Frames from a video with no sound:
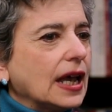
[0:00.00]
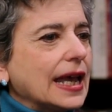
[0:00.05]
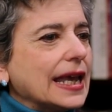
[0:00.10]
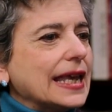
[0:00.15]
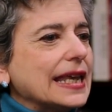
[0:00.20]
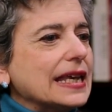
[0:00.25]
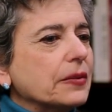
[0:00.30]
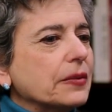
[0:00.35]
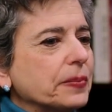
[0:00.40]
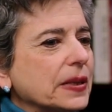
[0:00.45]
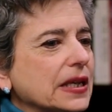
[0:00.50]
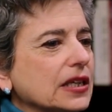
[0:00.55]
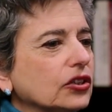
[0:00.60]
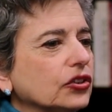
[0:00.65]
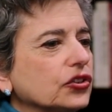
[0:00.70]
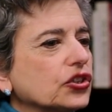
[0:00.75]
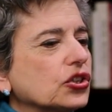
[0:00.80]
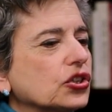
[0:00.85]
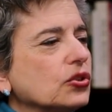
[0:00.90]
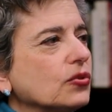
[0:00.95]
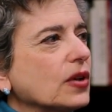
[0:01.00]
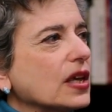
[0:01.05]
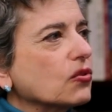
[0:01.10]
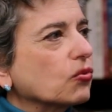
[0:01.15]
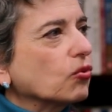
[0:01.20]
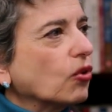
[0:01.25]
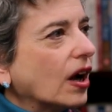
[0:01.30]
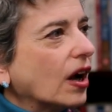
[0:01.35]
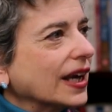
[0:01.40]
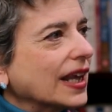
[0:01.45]
He appealed to
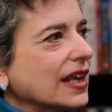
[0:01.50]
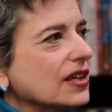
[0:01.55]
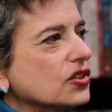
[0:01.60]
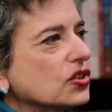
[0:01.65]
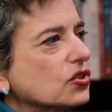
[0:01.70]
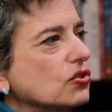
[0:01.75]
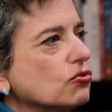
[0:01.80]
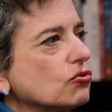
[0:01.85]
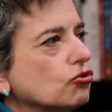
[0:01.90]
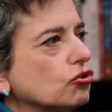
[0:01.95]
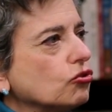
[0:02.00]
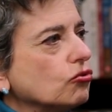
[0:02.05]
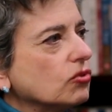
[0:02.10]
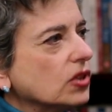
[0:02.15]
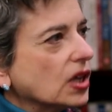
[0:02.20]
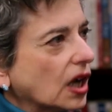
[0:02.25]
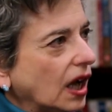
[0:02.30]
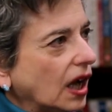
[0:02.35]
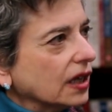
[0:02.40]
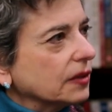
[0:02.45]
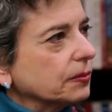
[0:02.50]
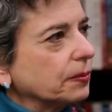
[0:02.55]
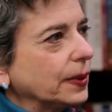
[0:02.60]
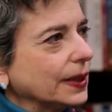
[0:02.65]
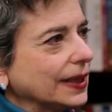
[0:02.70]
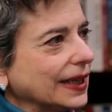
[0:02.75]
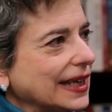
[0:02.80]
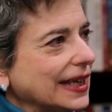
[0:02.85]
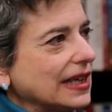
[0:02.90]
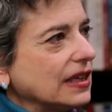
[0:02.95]
Iranians who do not
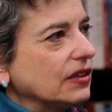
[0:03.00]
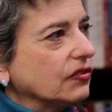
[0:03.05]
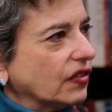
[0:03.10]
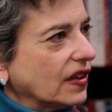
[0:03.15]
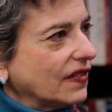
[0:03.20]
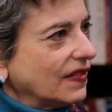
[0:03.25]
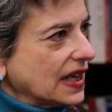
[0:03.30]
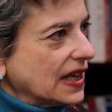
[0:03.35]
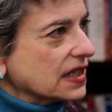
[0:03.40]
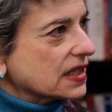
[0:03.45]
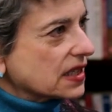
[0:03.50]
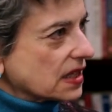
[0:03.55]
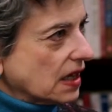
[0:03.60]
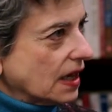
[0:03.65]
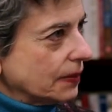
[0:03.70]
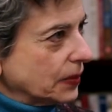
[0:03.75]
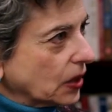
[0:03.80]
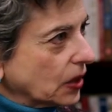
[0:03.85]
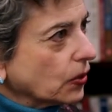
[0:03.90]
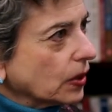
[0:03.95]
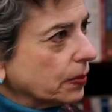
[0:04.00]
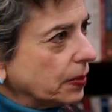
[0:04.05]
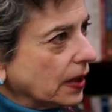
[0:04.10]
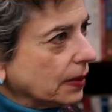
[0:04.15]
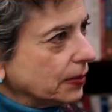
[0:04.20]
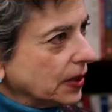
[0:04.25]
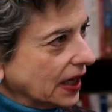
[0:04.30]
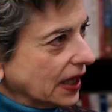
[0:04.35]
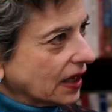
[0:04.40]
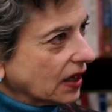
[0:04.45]
believe in the Islamic
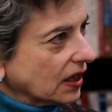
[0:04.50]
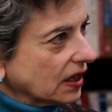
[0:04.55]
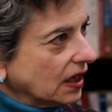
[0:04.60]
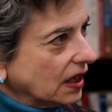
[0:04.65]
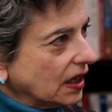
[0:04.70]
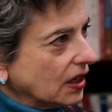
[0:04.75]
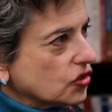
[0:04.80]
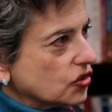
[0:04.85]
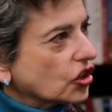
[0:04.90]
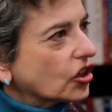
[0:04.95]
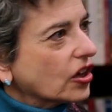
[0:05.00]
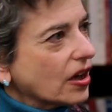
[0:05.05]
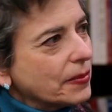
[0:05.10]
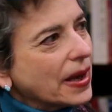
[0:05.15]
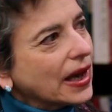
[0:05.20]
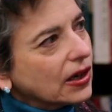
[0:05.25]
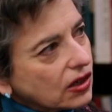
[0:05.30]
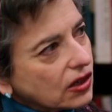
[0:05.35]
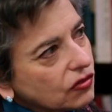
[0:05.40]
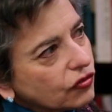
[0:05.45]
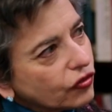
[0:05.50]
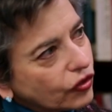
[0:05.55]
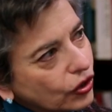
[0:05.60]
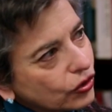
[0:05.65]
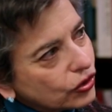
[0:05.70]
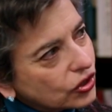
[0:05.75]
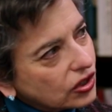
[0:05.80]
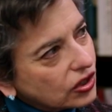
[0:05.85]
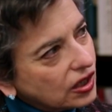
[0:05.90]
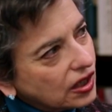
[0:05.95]
Republic to come out and
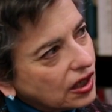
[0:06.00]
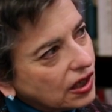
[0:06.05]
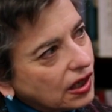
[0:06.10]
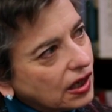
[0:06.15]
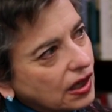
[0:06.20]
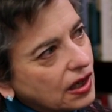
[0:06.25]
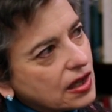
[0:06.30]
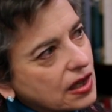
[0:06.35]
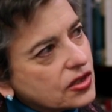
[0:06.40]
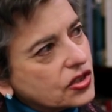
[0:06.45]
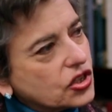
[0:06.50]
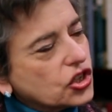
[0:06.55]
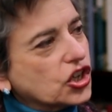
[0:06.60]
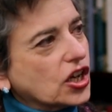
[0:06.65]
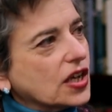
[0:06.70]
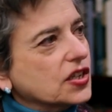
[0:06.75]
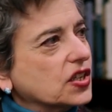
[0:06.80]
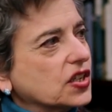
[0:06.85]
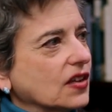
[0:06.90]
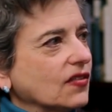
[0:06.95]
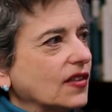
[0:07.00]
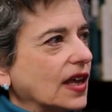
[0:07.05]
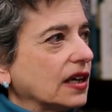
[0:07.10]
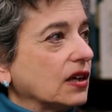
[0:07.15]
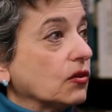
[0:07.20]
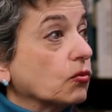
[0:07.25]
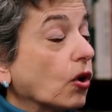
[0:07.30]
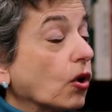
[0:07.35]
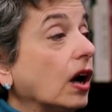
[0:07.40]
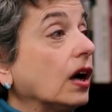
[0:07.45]
vote, suggesting that
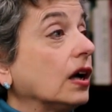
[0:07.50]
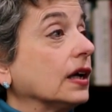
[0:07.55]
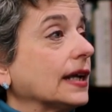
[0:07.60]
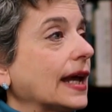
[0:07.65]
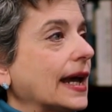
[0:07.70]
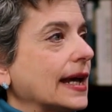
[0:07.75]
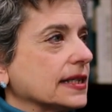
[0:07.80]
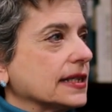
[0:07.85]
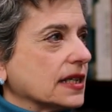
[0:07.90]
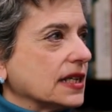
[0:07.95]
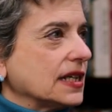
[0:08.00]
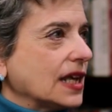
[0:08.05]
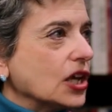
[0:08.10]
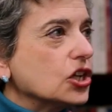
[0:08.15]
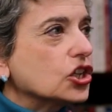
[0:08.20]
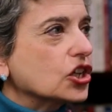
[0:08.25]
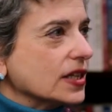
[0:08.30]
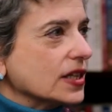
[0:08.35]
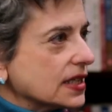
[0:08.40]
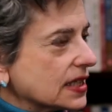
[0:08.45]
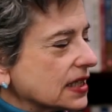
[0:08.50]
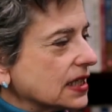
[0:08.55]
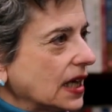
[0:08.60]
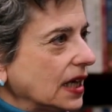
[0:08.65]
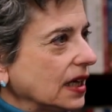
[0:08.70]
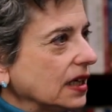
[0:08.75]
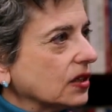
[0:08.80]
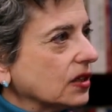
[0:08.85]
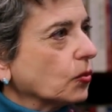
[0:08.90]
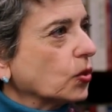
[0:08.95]
Iran as a nation
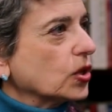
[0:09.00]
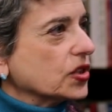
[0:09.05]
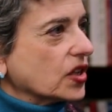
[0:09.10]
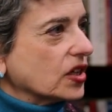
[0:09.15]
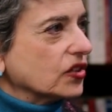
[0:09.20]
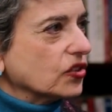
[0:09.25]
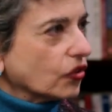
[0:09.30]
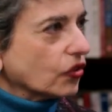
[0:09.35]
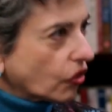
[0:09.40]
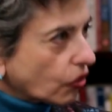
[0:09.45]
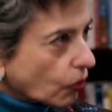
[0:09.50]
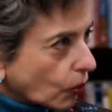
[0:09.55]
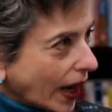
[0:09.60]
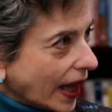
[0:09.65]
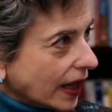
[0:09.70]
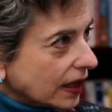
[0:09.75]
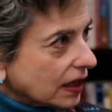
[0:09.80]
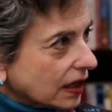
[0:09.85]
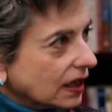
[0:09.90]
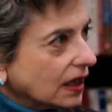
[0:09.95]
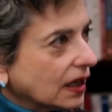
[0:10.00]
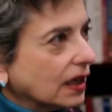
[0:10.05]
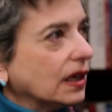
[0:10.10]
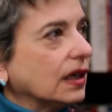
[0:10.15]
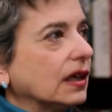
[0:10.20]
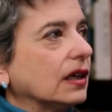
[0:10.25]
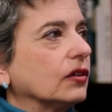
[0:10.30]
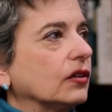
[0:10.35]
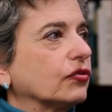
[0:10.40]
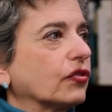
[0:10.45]
state was under threat
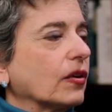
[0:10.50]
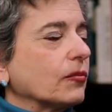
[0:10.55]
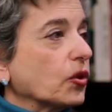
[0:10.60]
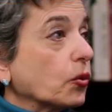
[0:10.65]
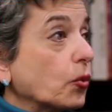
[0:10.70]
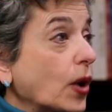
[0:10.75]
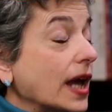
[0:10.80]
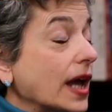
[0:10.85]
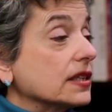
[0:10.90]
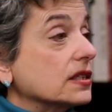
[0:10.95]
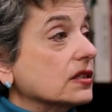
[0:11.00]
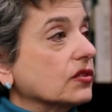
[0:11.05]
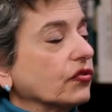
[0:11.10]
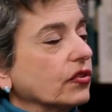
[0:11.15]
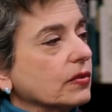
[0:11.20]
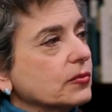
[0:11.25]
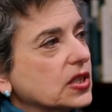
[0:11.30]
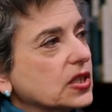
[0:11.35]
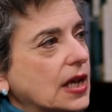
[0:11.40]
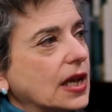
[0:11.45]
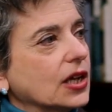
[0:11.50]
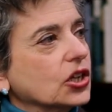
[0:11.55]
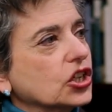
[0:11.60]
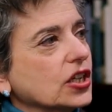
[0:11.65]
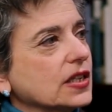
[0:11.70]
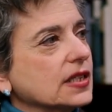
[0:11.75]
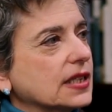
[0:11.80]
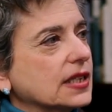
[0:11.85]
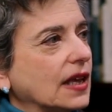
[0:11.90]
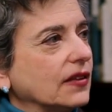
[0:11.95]
from the West, from
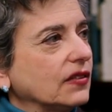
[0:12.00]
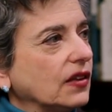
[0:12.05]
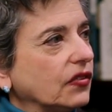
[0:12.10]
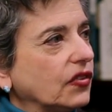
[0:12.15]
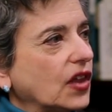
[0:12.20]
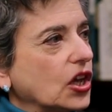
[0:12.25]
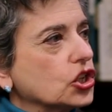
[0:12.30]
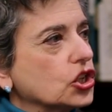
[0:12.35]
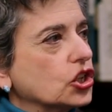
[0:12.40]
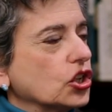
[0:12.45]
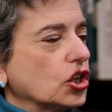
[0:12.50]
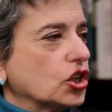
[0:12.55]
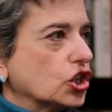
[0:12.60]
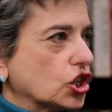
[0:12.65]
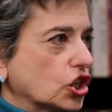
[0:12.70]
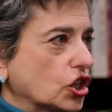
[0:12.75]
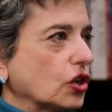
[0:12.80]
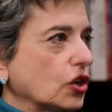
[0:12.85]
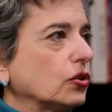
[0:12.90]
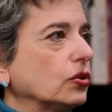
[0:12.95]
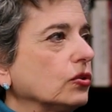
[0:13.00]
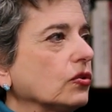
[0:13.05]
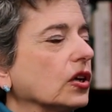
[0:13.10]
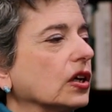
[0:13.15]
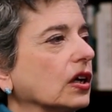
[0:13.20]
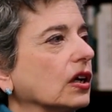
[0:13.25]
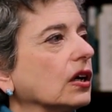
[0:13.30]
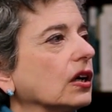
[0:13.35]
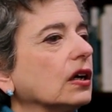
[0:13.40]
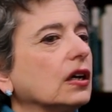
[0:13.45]
sanctions, and that they should show
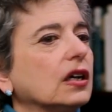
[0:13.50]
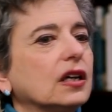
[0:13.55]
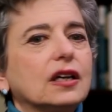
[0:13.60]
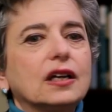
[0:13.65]
their